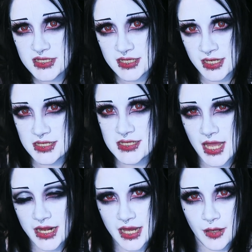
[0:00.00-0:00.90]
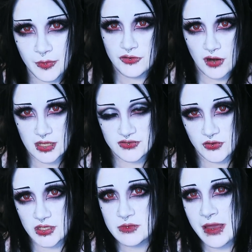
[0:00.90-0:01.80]
as sunny side up, and
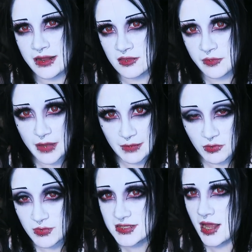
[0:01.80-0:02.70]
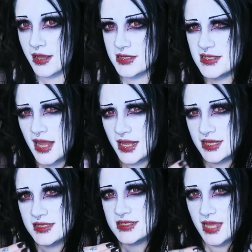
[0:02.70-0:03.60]
transverse meaning the baby was lying
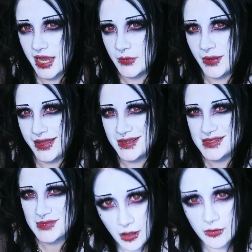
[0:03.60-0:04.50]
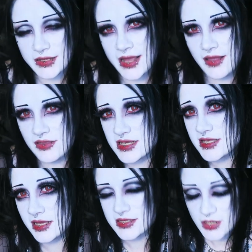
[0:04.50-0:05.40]
slightly sideways. Apparently had these
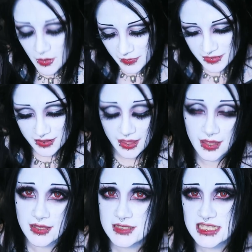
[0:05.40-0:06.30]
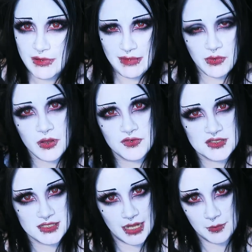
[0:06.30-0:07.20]
things not been the case, the baby would have
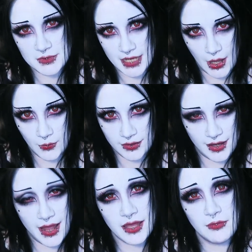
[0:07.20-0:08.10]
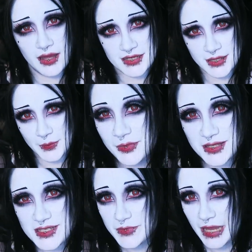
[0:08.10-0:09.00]
slipped out like butter, but
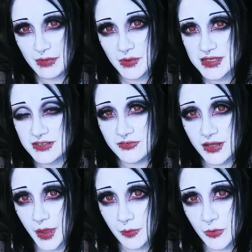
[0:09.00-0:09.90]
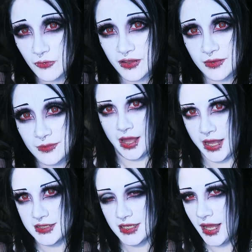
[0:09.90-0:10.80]
this baby wasn't fucking moving. I
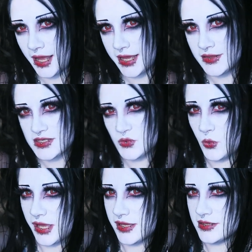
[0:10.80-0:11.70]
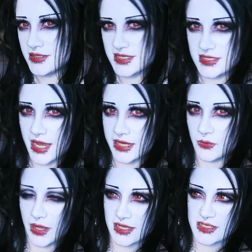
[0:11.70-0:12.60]
had to lie in this weird
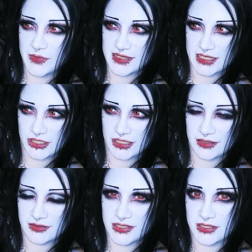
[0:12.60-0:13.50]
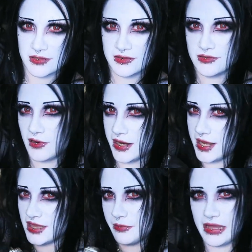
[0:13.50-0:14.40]
sideways position to try and
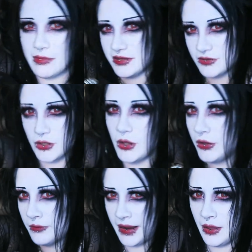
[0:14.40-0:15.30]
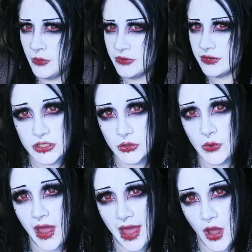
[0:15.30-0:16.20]
get the baby to turn around.
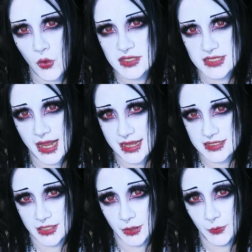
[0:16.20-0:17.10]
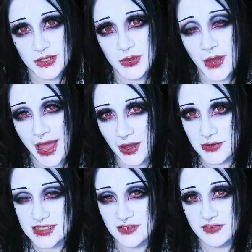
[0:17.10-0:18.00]
2 hours later, 2
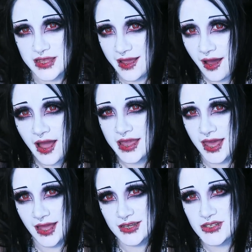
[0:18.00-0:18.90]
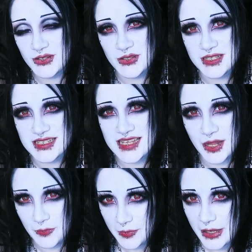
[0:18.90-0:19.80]
hours of the I can't do this
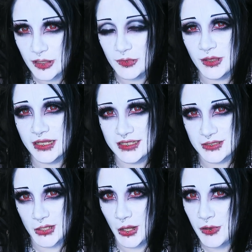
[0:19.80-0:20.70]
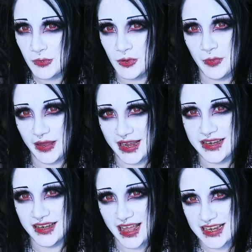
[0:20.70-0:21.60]
unbearable, intolerable
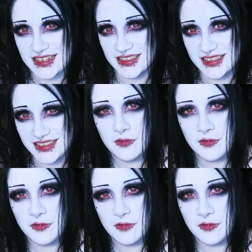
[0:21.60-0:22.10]
pain later,